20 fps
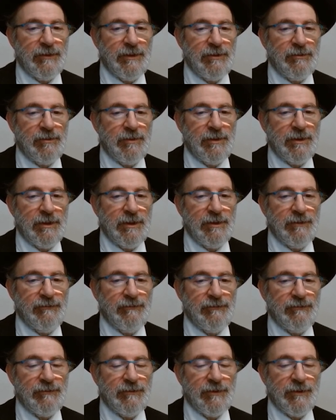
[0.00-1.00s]
it will give
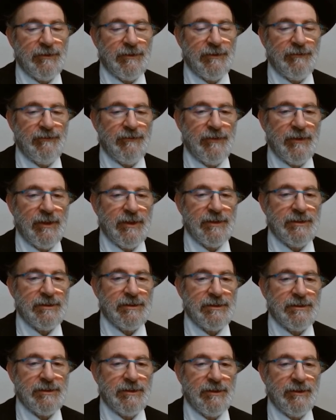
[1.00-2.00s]
the
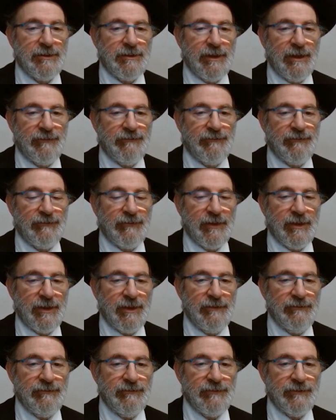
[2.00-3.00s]
flight on
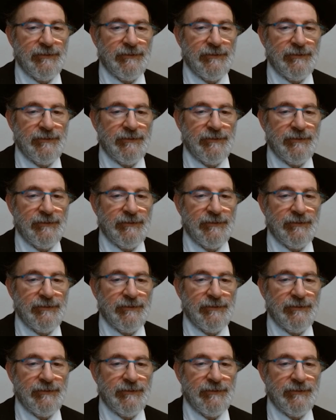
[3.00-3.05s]
f5,